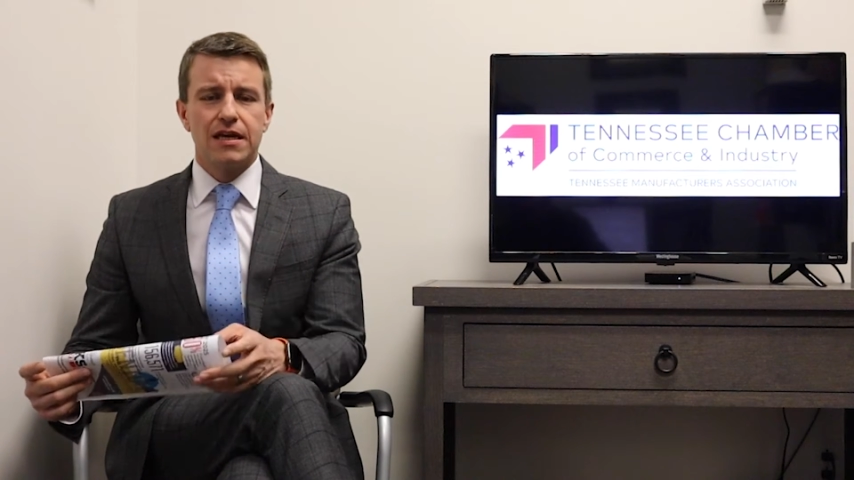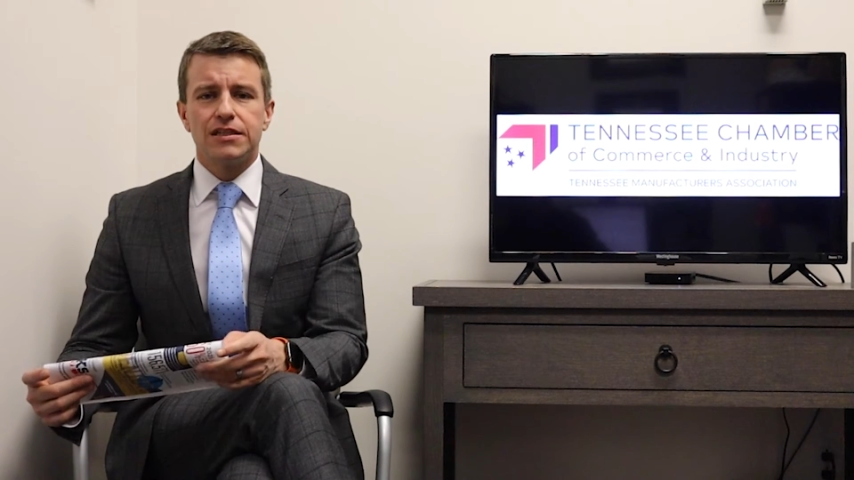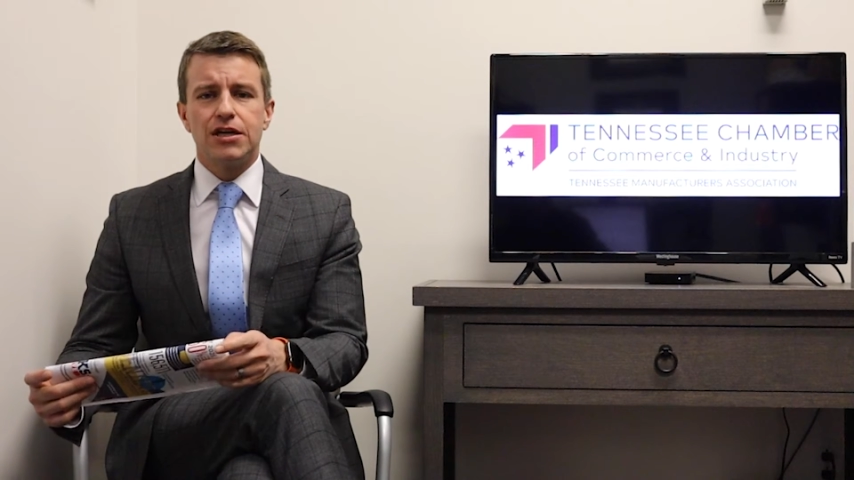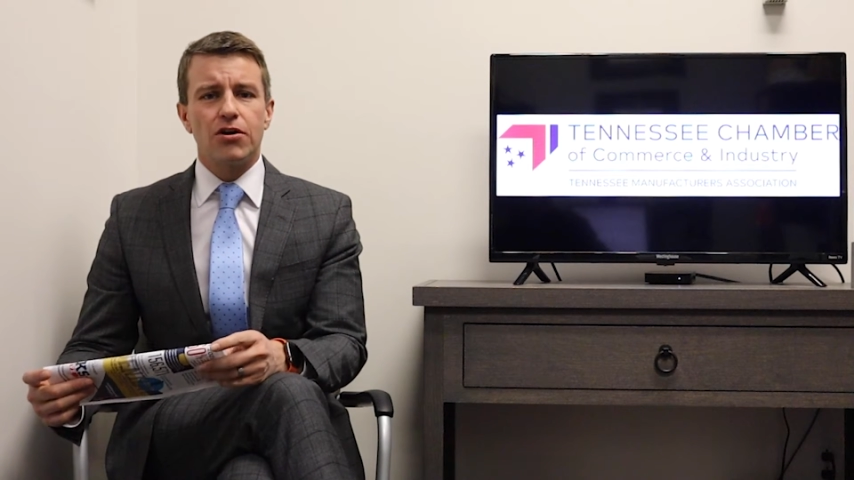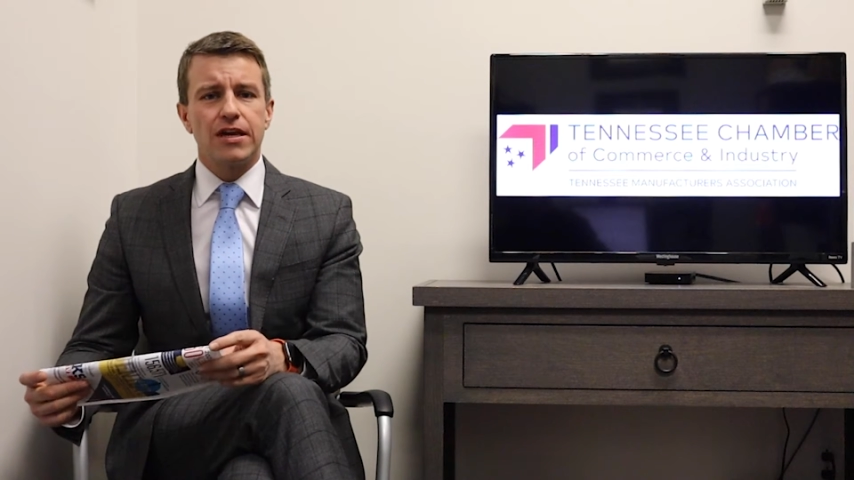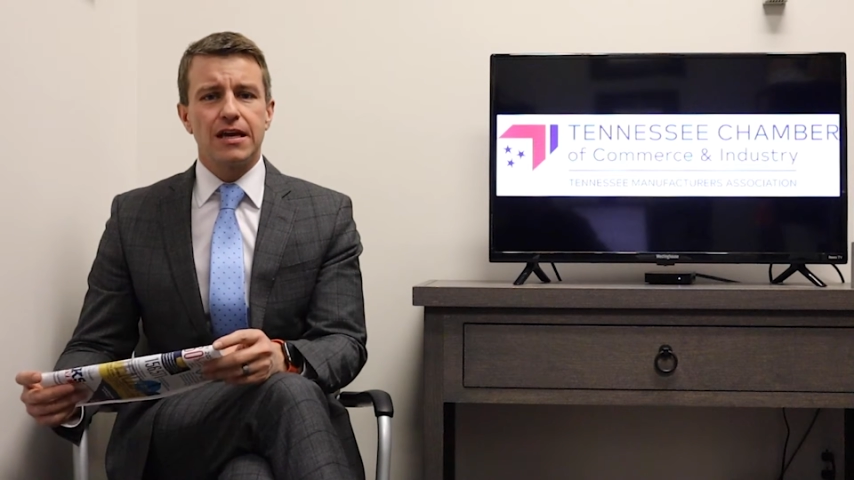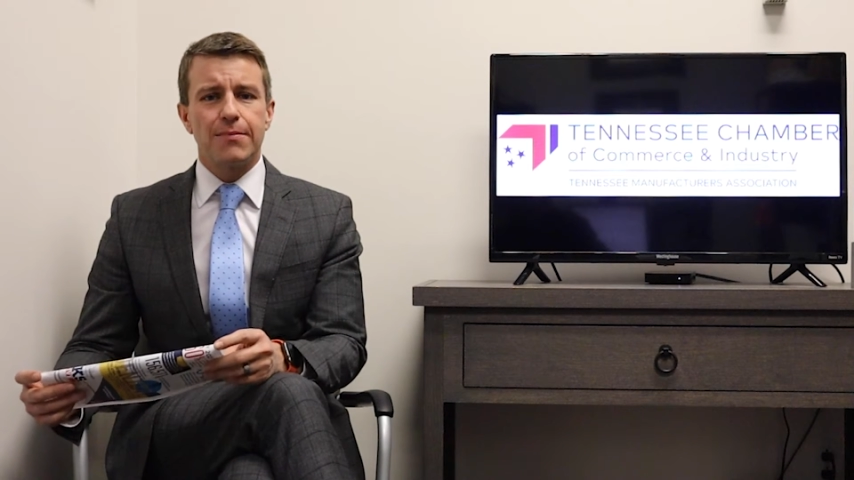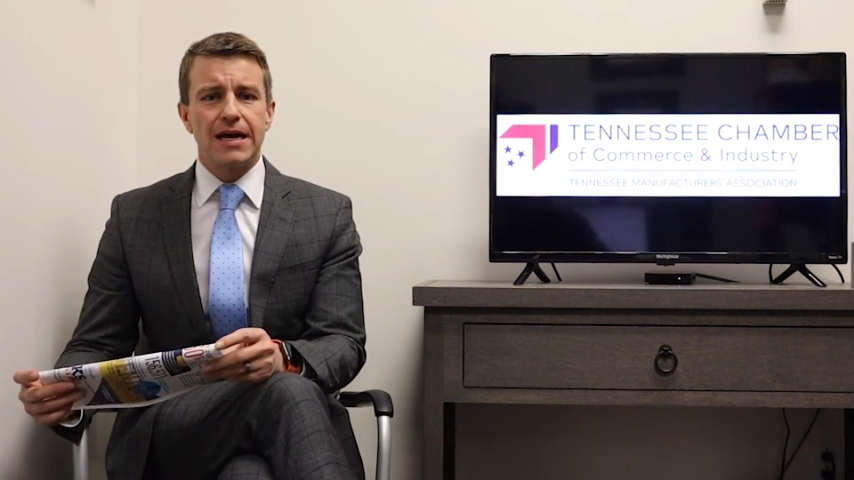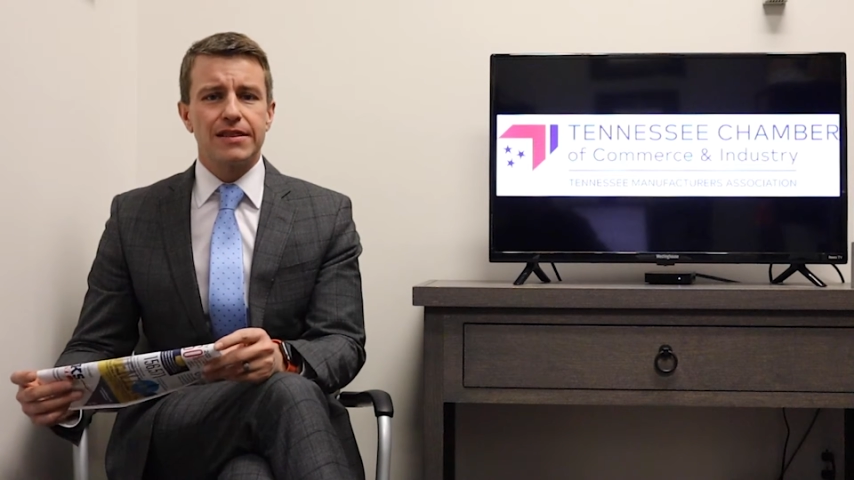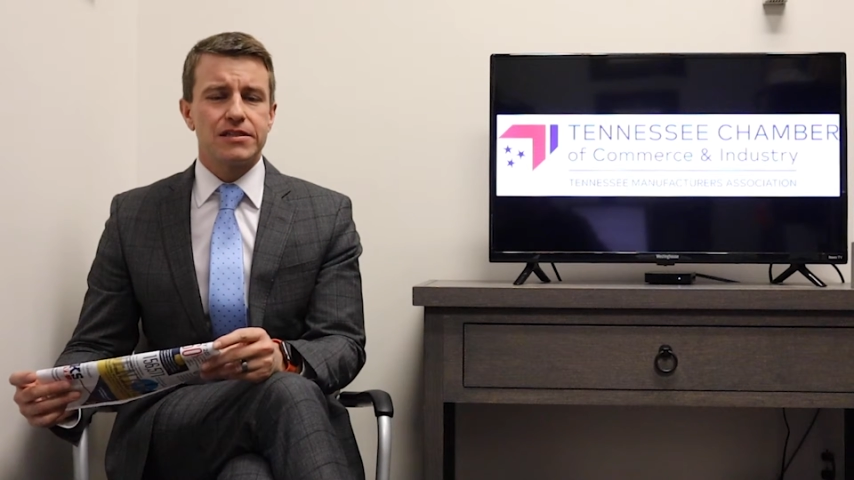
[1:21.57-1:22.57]
talking
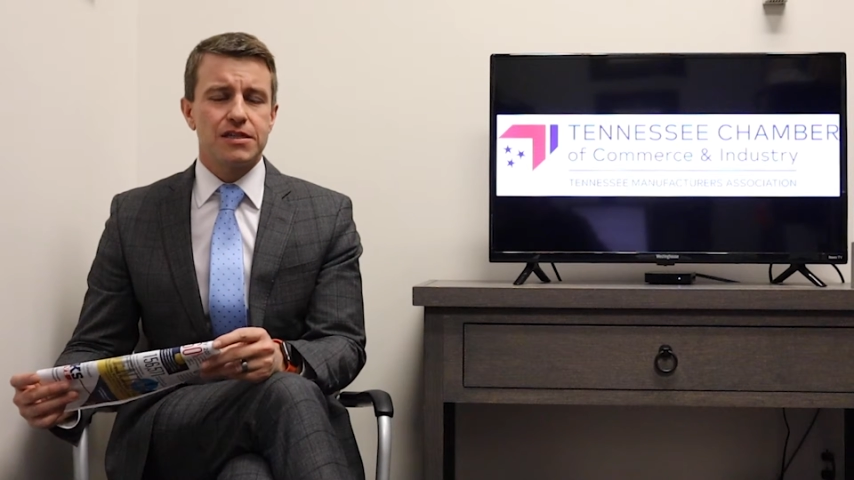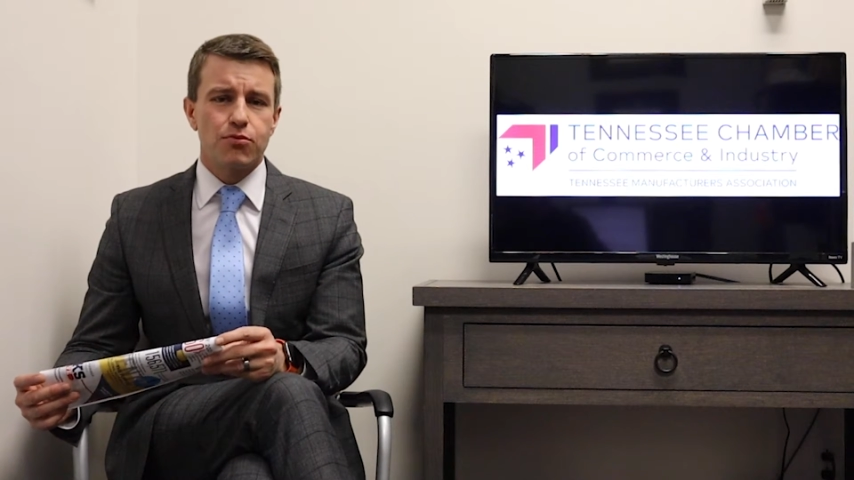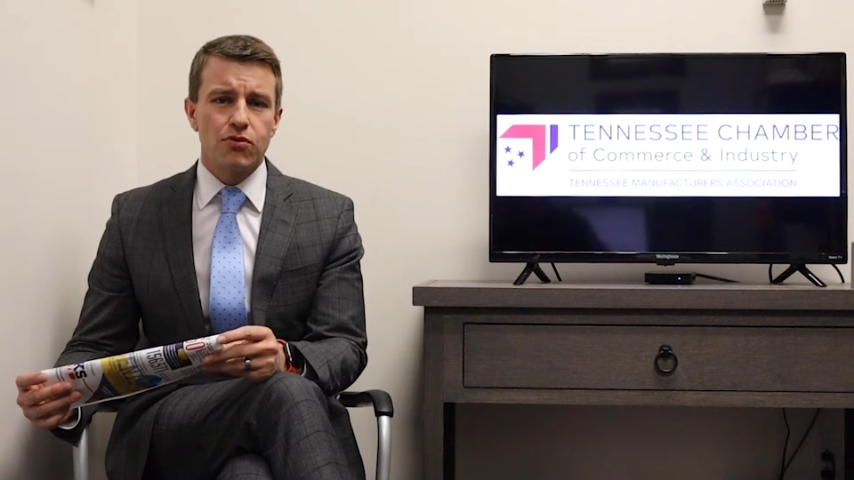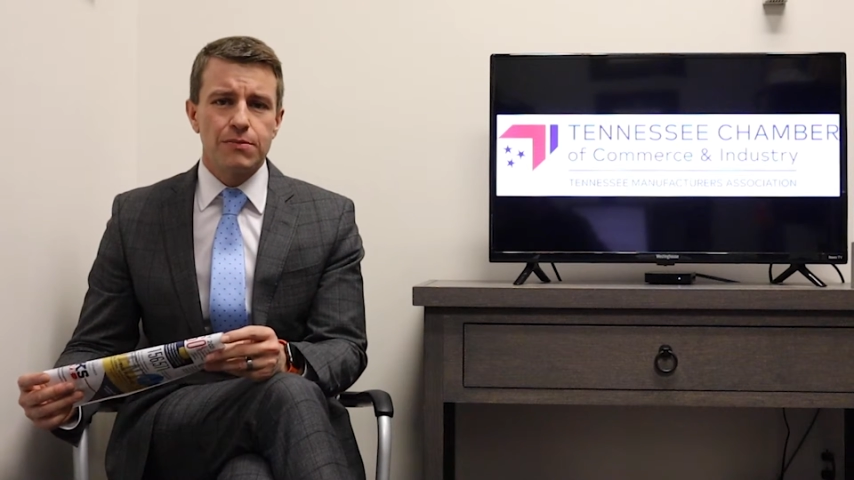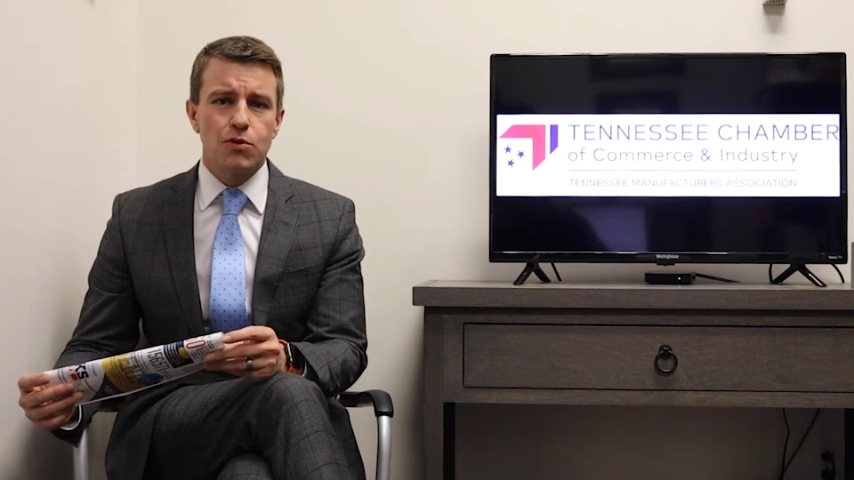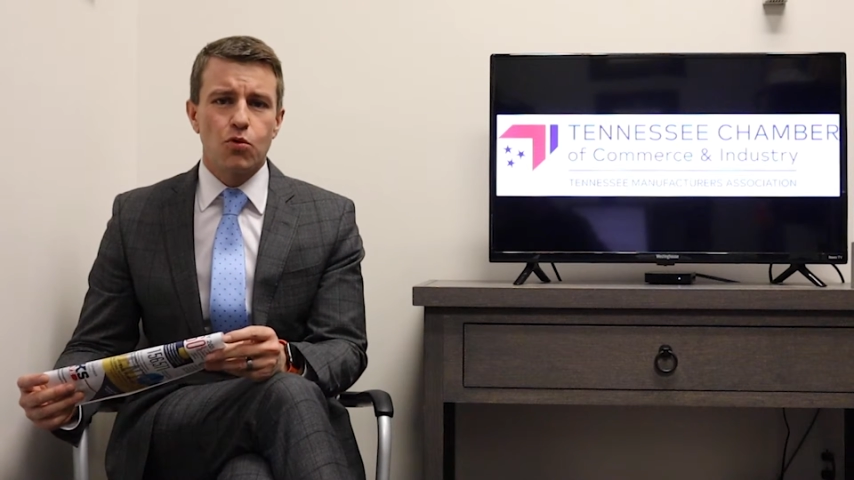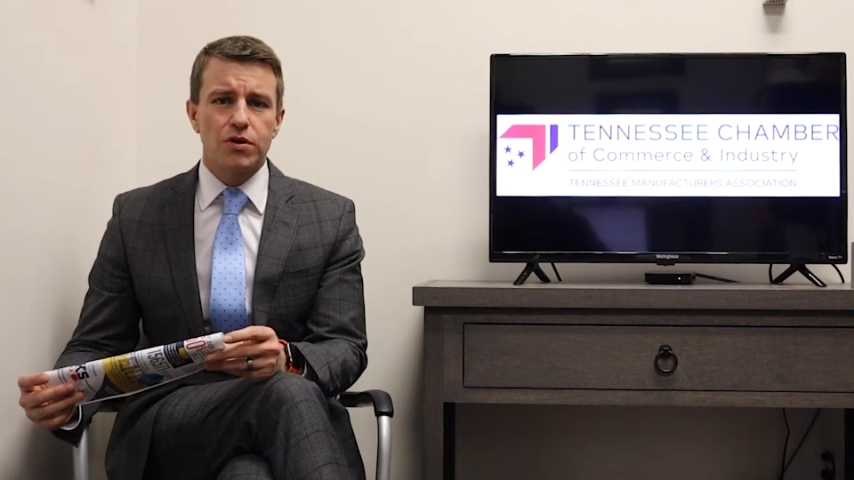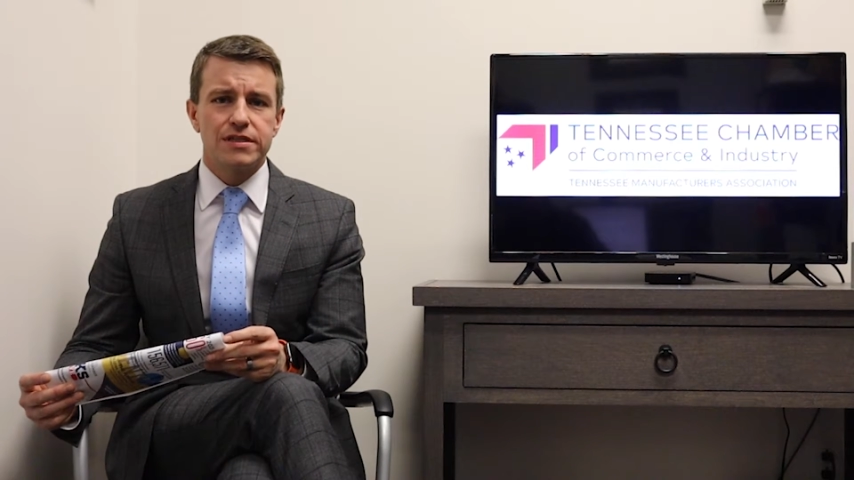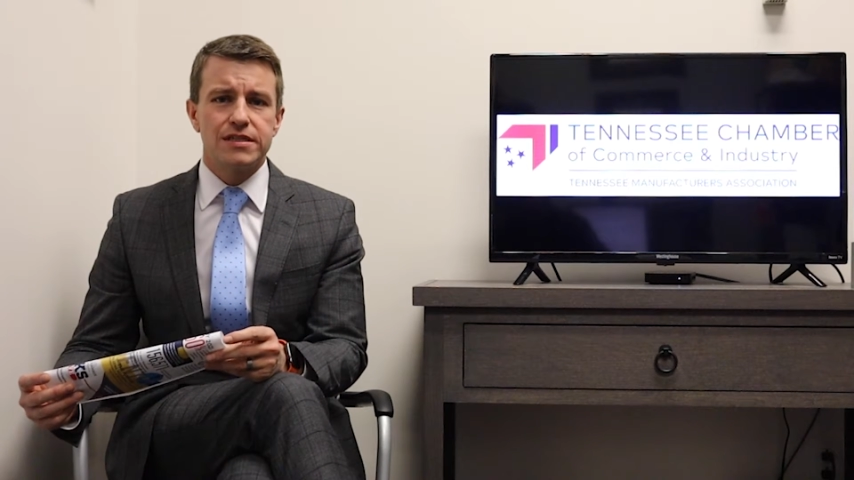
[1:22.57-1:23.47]
about the Supreme Court's